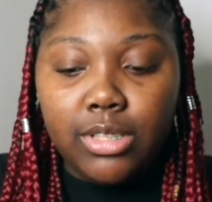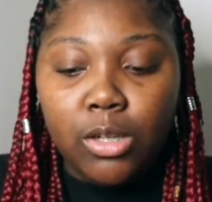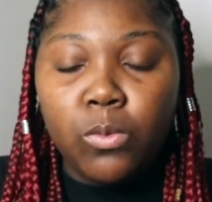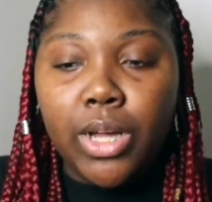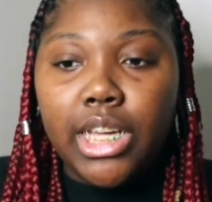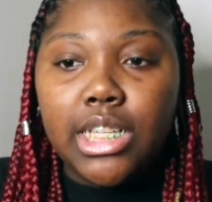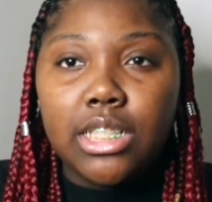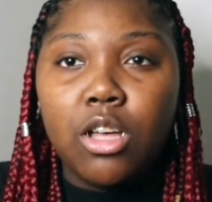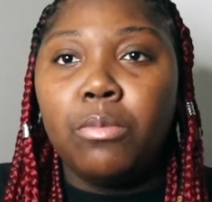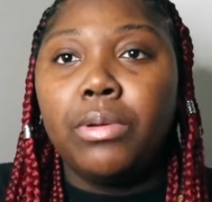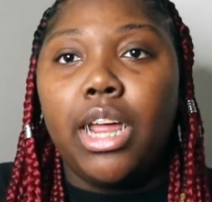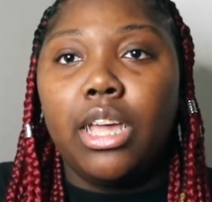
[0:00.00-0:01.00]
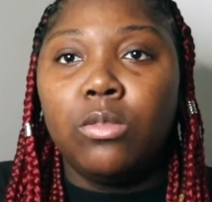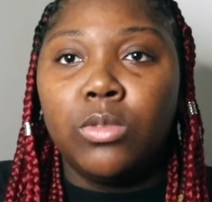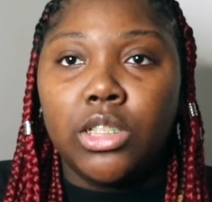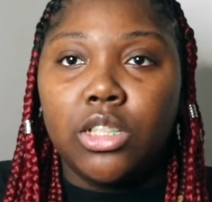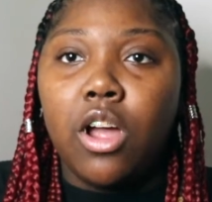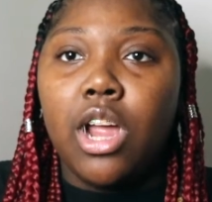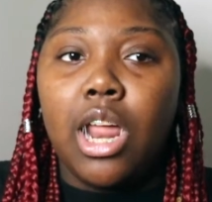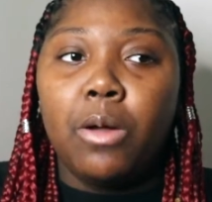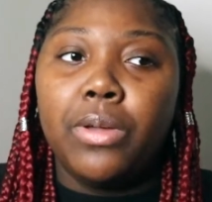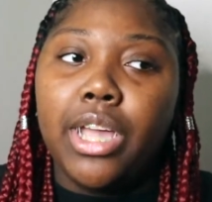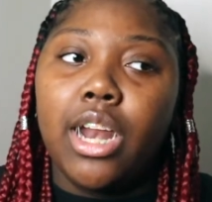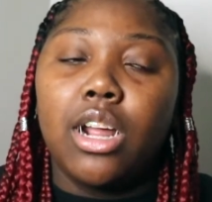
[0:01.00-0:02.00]
when he told me that he was sorry, like,
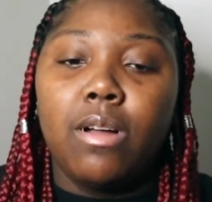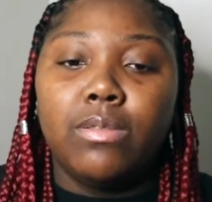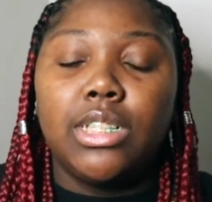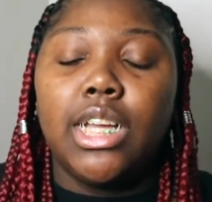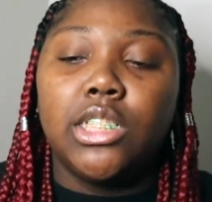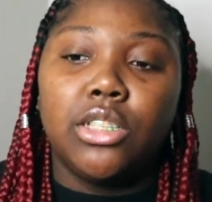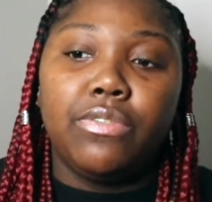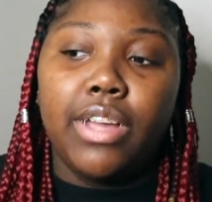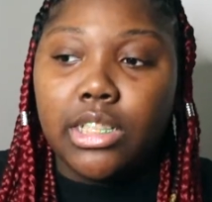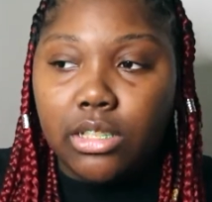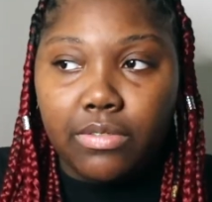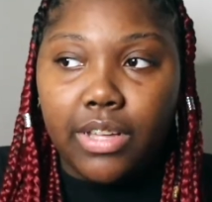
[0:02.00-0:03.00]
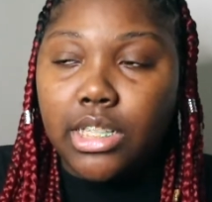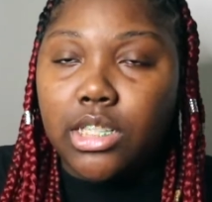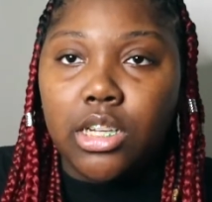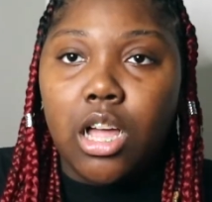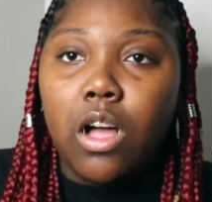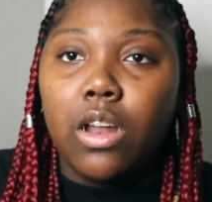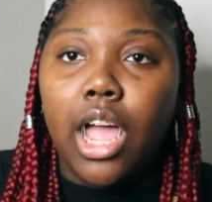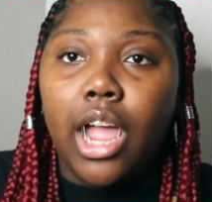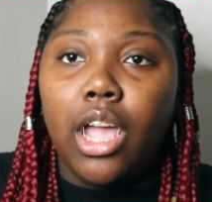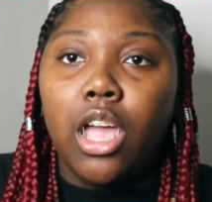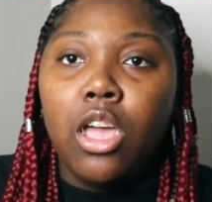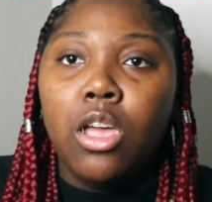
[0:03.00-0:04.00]
we had a conversation face-to-face and all, like,
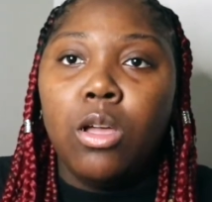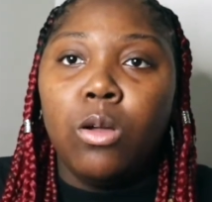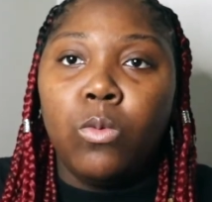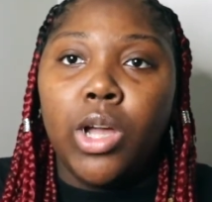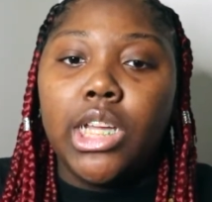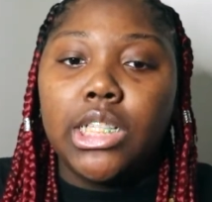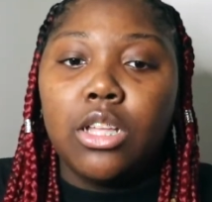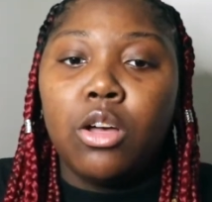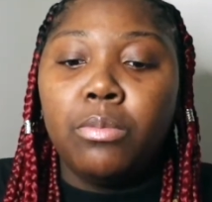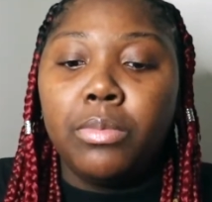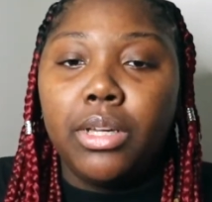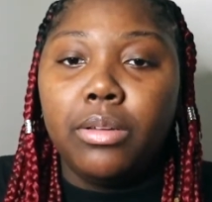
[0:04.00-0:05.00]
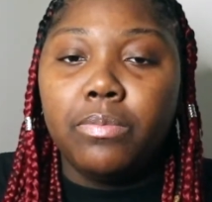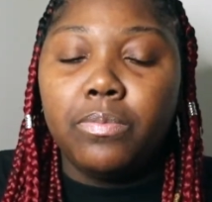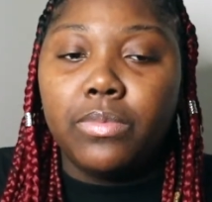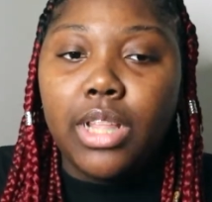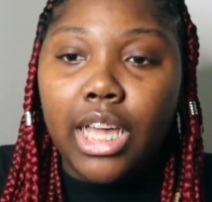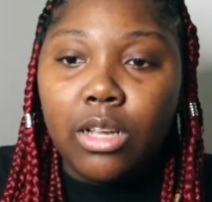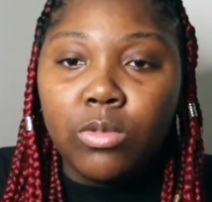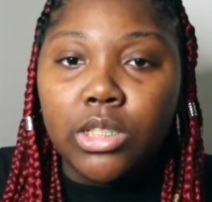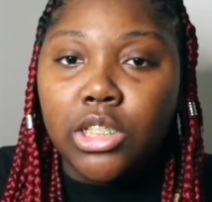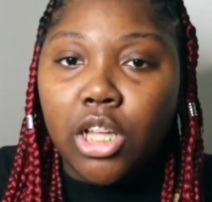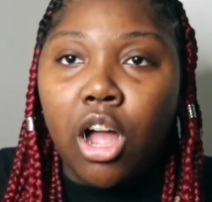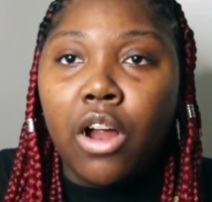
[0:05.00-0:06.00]
when he told me that he was
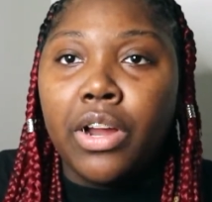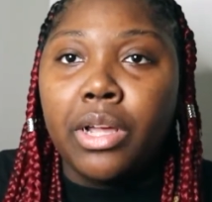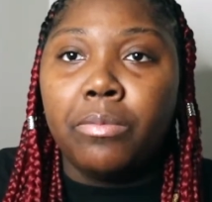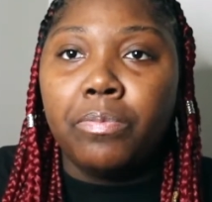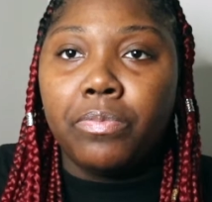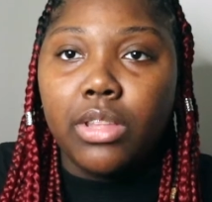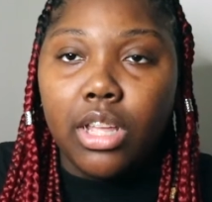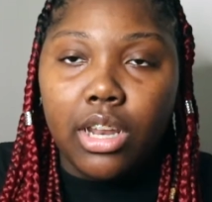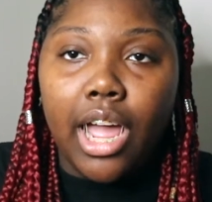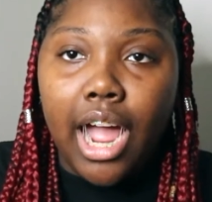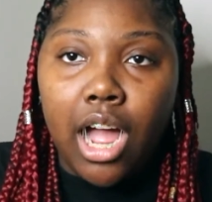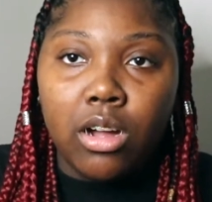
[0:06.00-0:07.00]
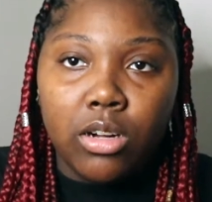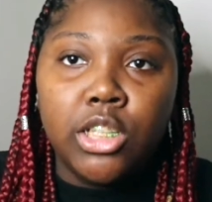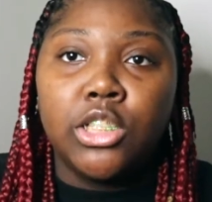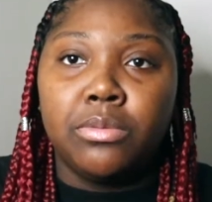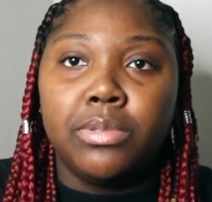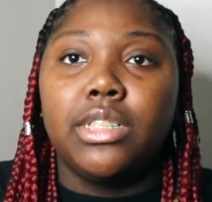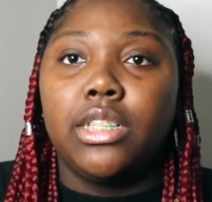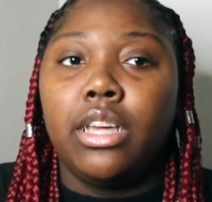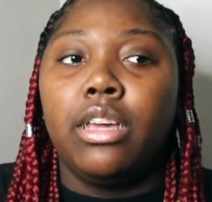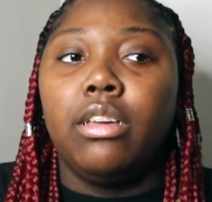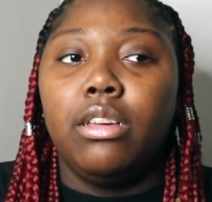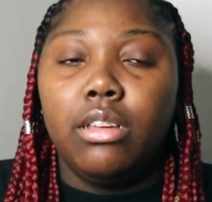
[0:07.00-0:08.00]
sorry, like, I
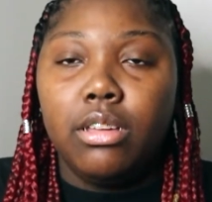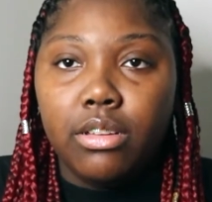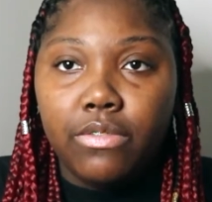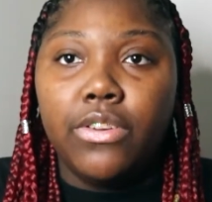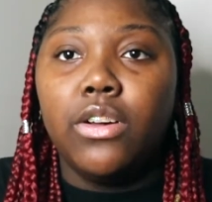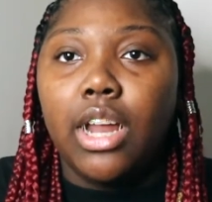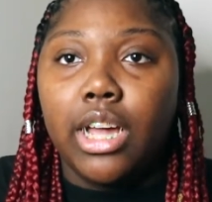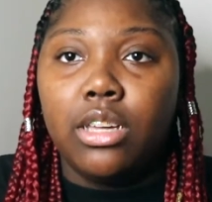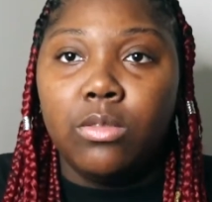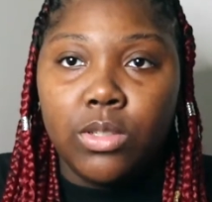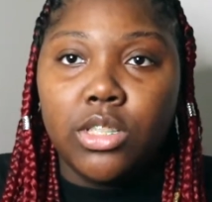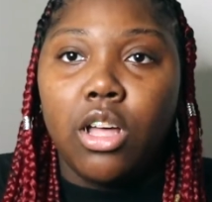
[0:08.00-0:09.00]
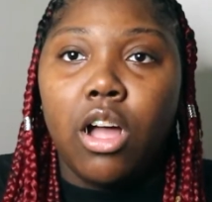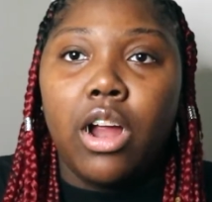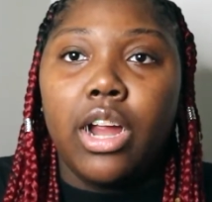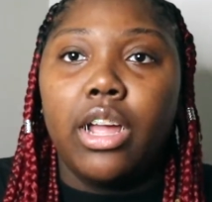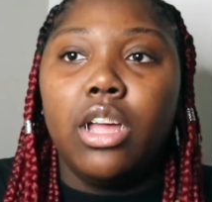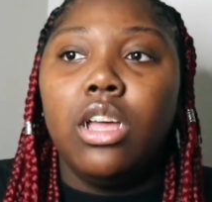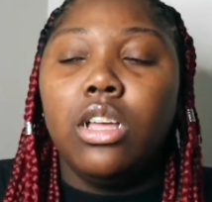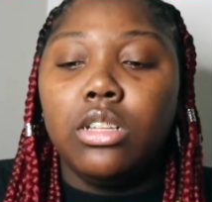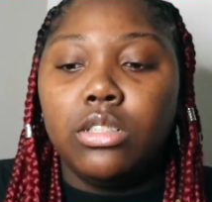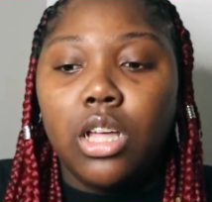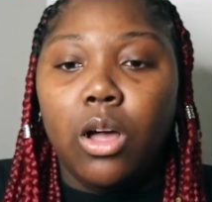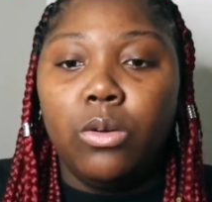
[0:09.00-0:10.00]
100% felt like he was sorry.
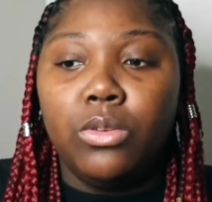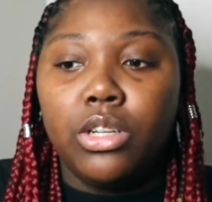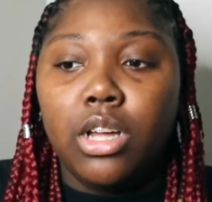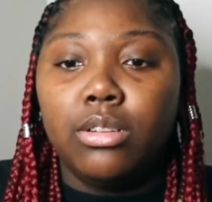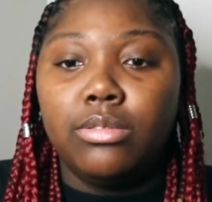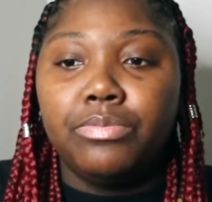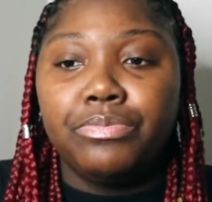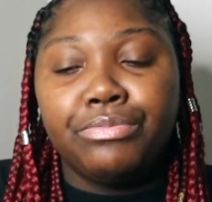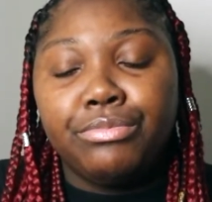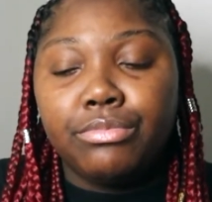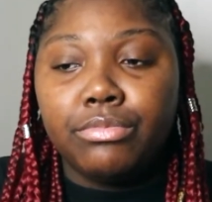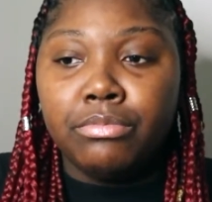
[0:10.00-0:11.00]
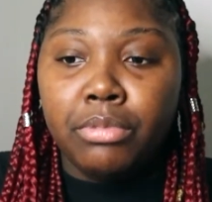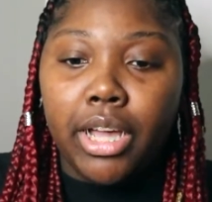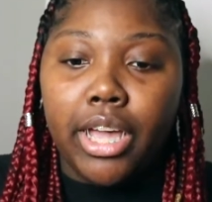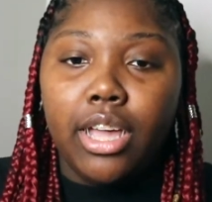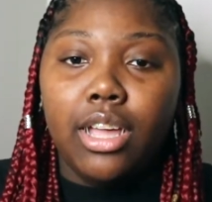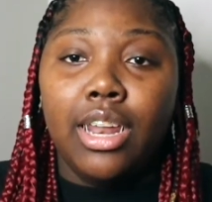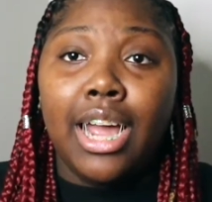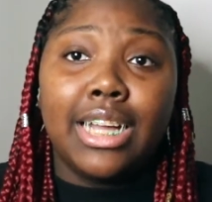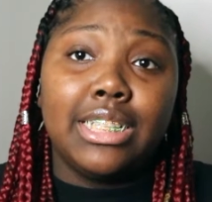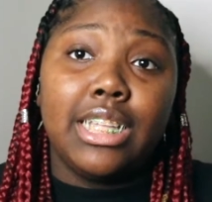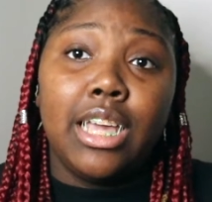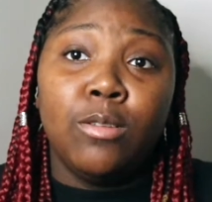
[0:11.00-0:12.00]
So, you know, but like I
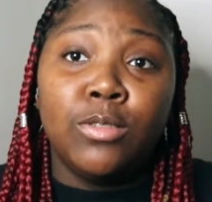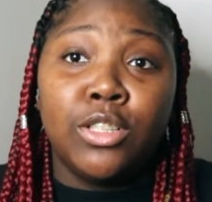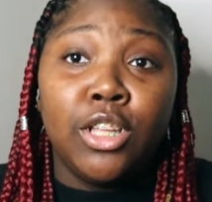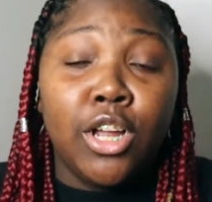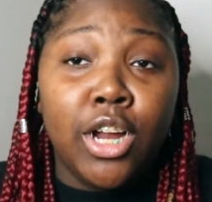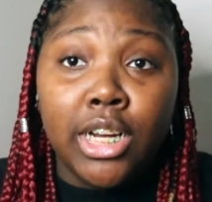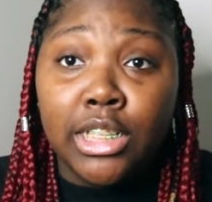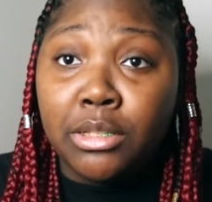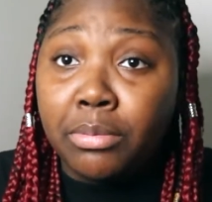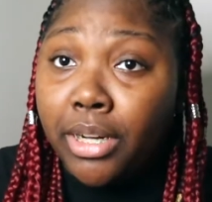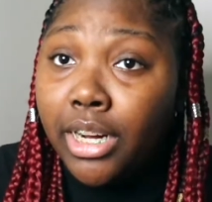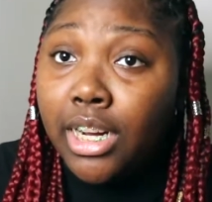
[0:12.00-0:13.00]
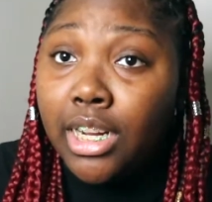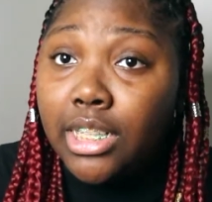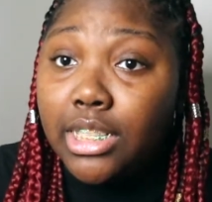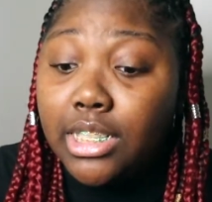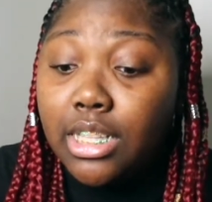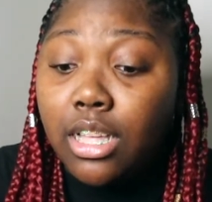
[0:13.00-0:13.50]
said, it was a learning experience.